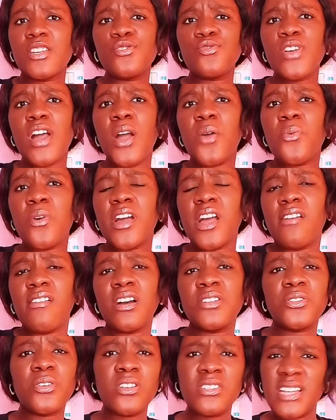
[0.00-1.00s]
try and work
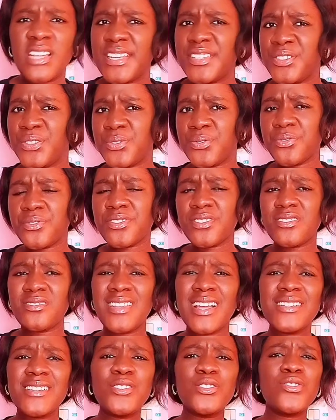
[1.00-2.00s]
around other issues
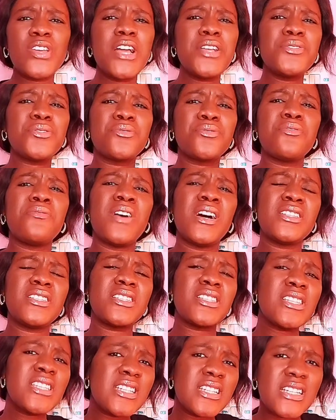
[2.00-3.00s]
than trying to
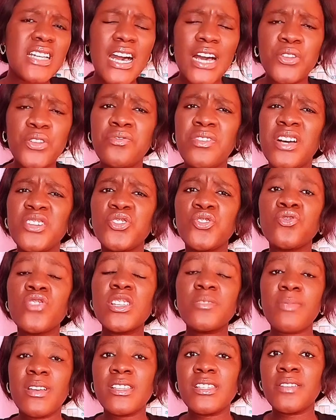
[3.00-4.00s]
overthink and
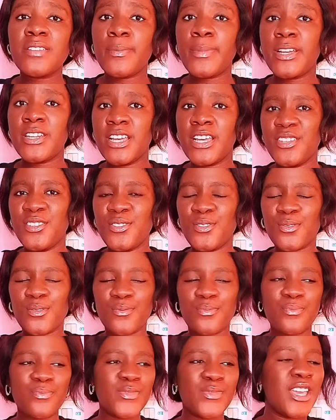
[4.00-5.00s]
overstress myself about that
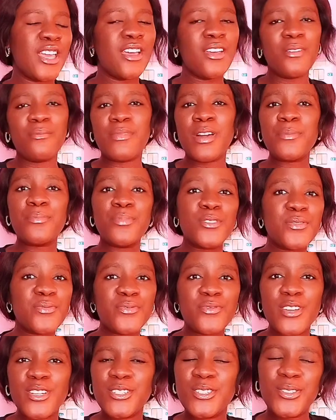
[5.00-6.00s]
issue. My
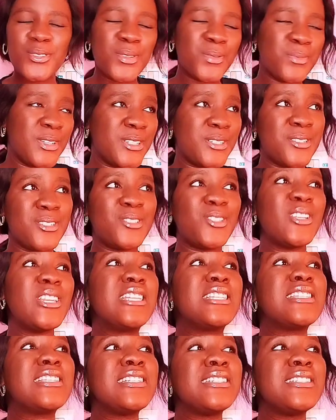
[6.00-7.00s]
beautiful friend, oh my God,
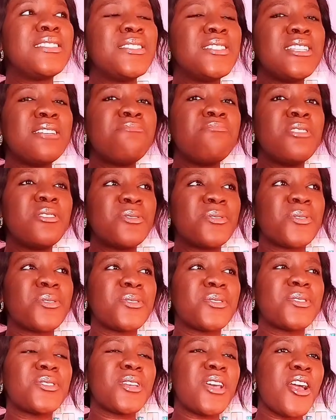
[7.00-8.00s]
shall I say this? It's so
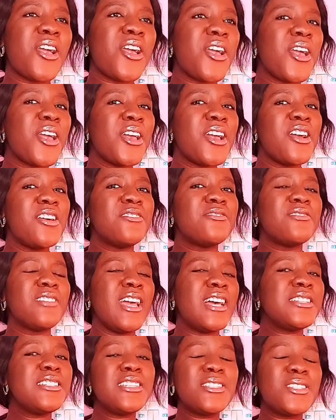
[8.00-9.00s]
precious.
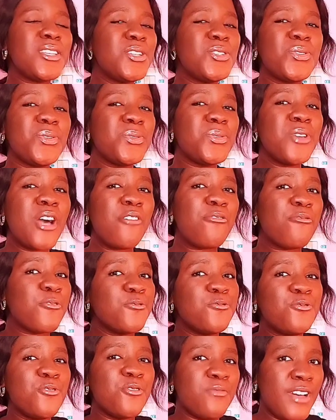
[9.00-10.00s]
This issue, you don't have
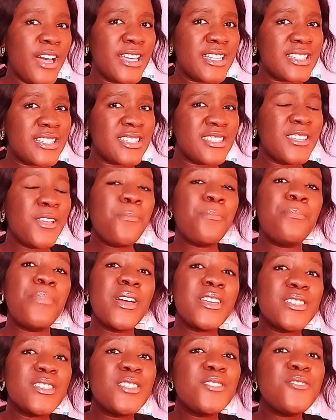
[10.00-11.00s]
control over it. The
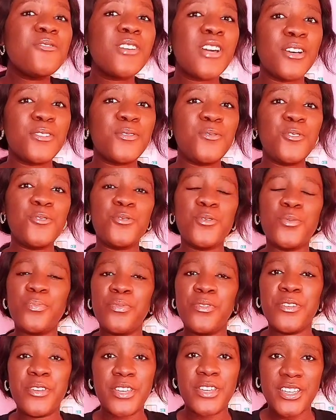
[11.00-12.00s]
best thing you can do is to
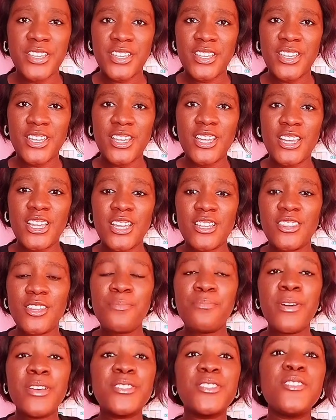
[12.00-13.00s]
pray.
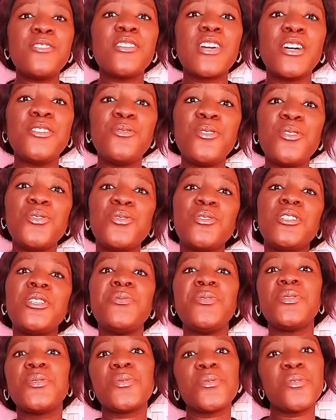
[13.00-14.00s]
The best thing you can do is to
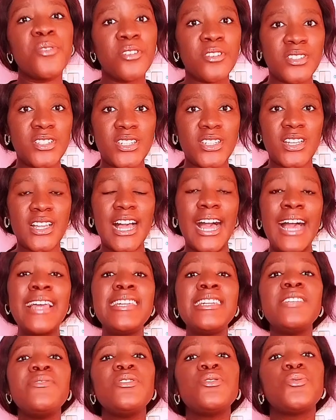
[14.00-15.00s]
leave it to God
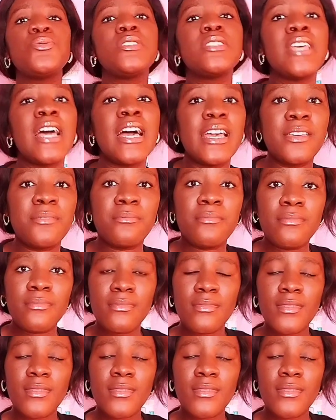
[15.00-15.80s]
and leave it to time,